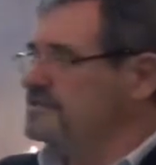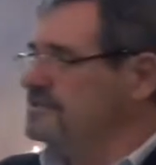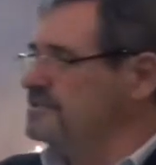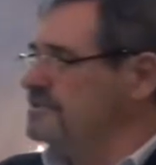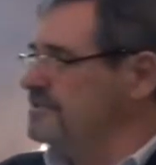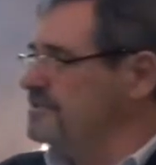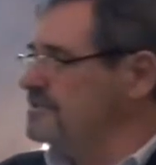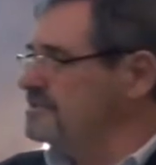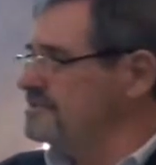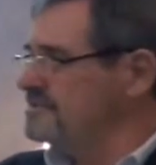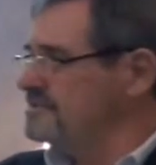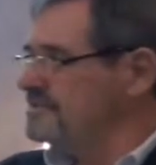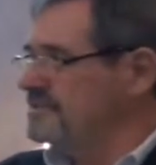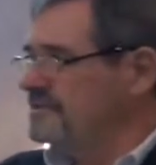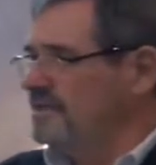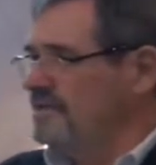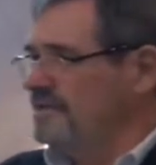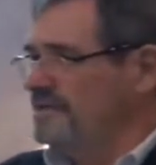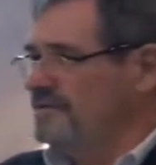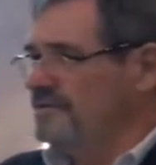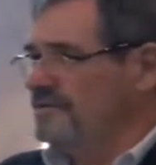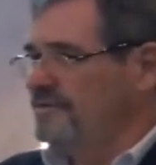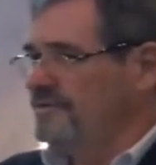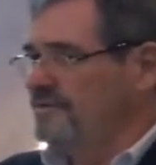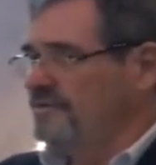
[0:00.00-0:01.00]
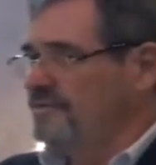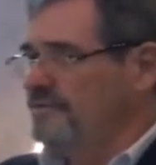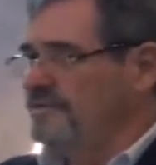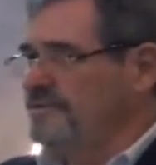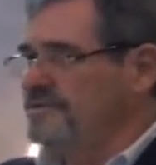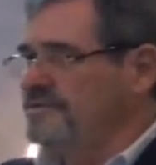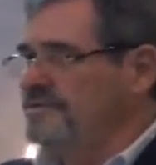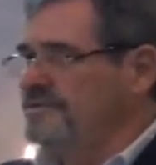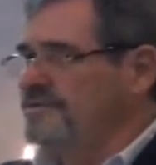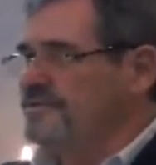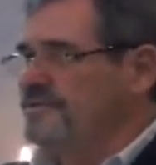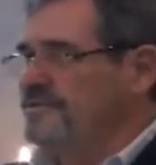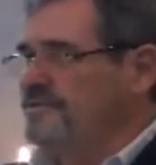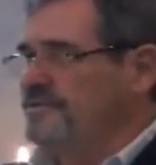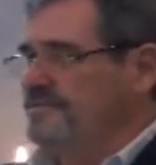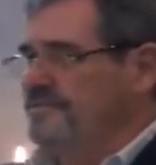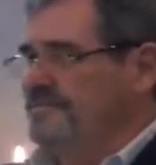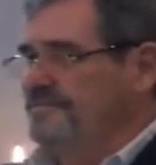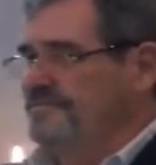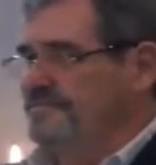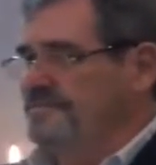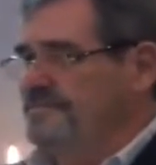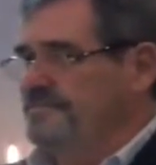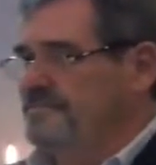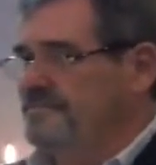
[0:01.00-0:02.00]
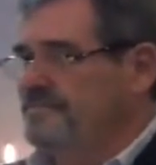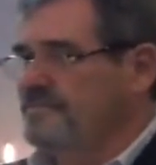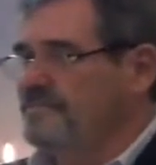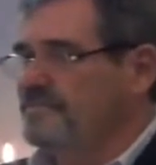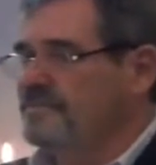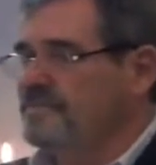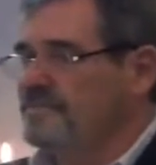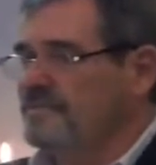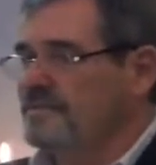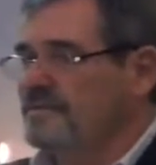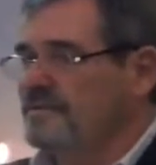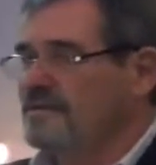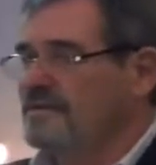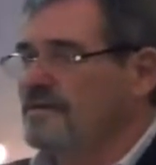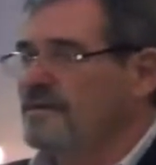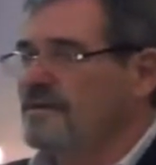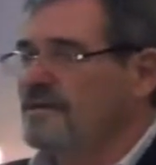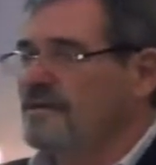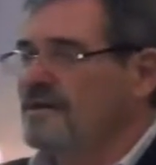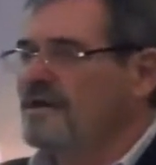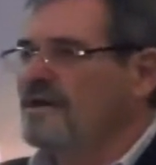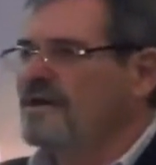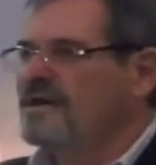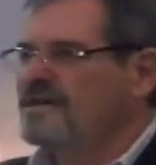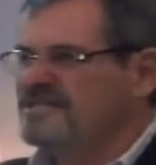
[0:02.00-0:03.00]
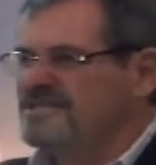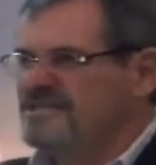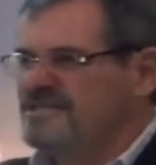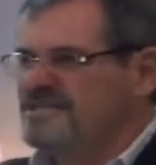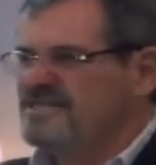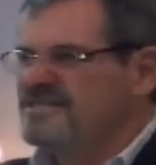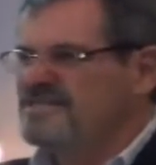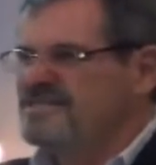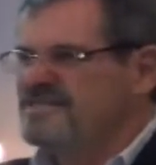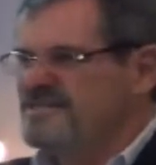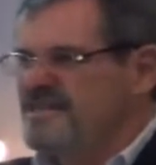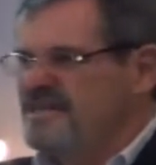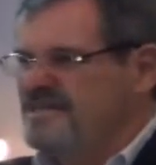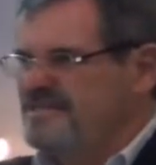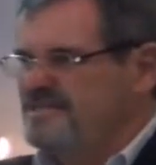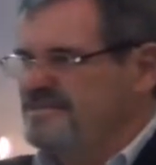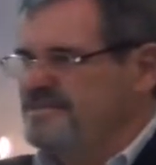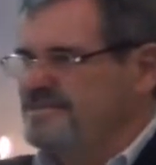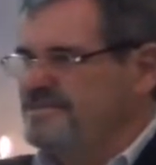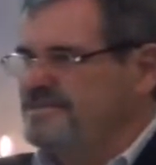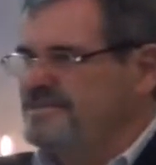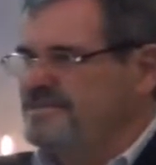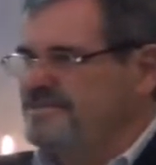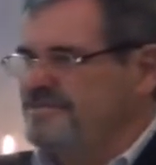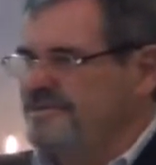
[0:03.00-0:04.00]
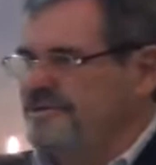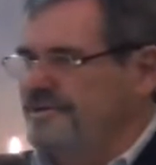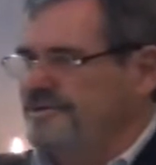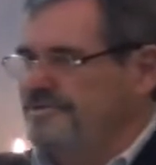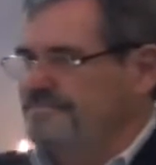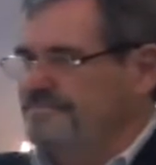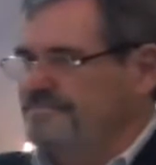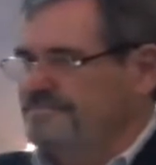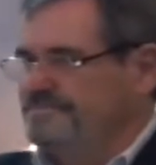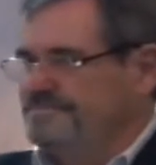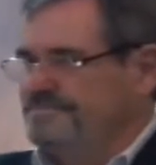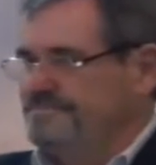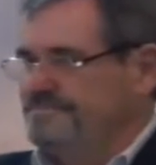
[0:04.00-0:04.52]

just like we do. Let's see that in Syria.